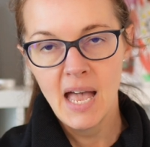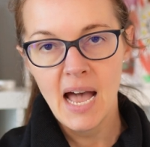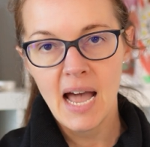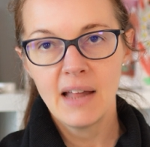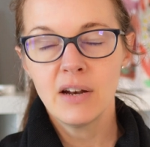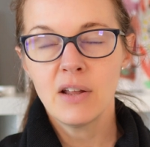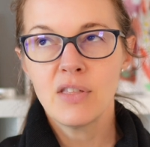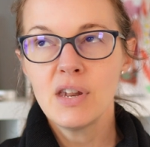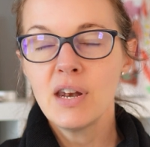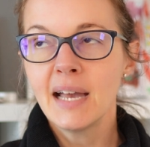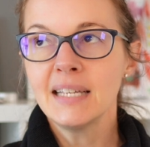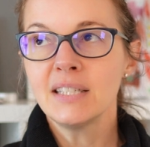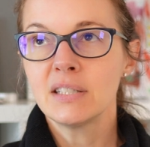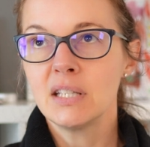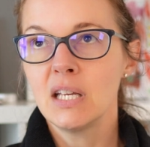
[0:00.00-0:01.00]
And
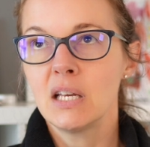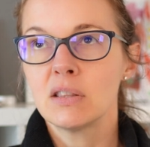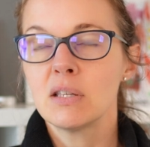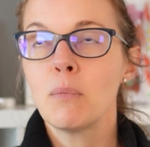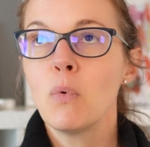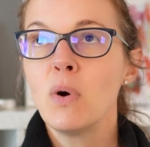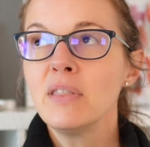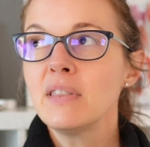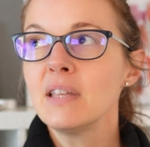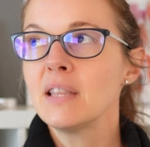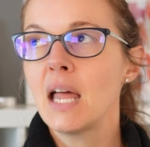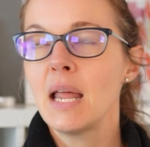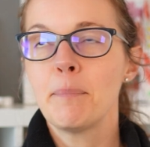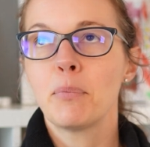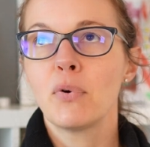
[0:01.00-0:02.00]
the one thing
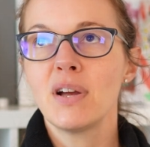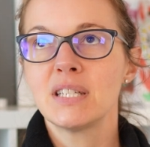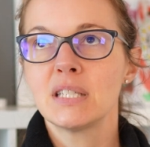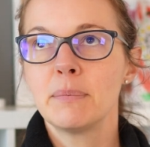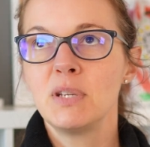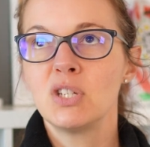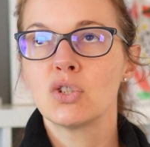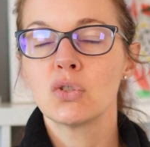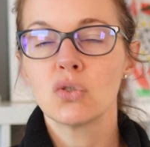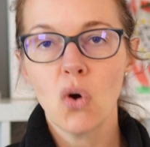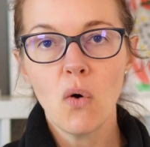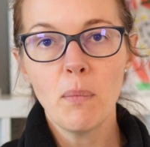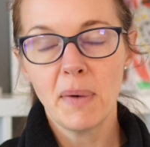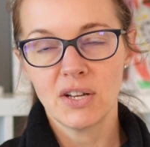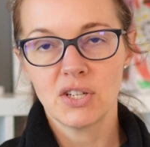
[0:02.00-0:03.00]
that impressed me
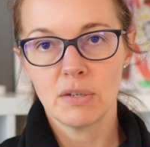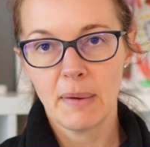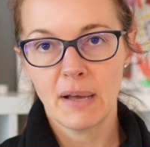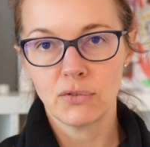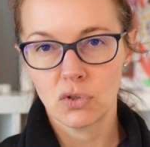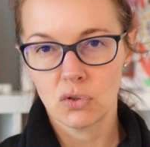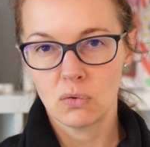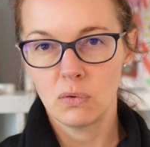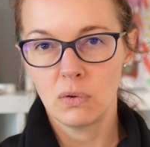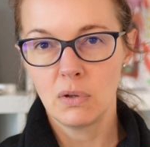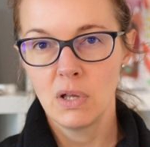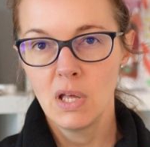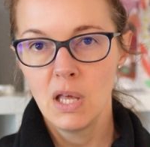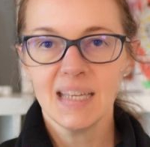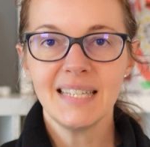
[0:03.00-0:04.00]
so much about
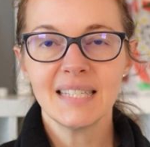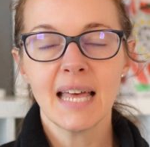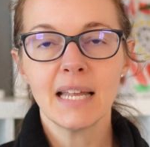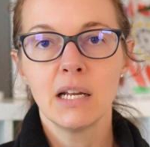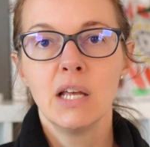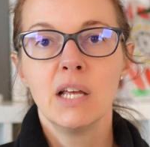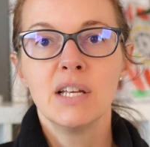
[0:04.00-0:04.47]
Skool is that